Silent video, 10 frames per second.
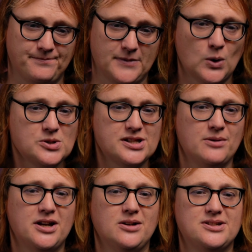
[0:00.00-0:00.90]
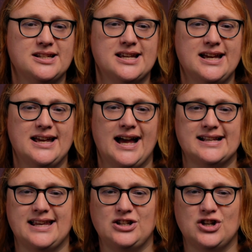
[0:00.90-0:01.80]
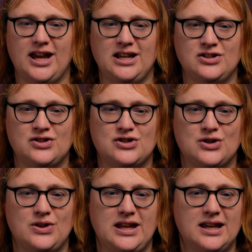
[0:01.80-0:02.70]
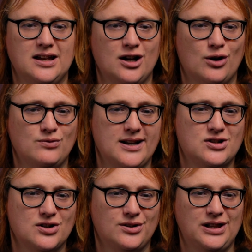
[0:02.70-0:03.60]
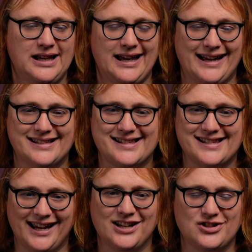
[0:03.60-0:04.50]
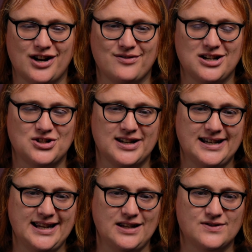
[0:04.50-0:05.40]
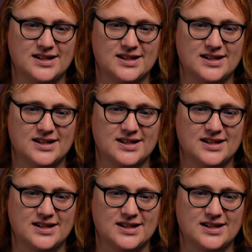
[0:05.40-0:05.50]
Also noted as a change to the original and second generation Leafs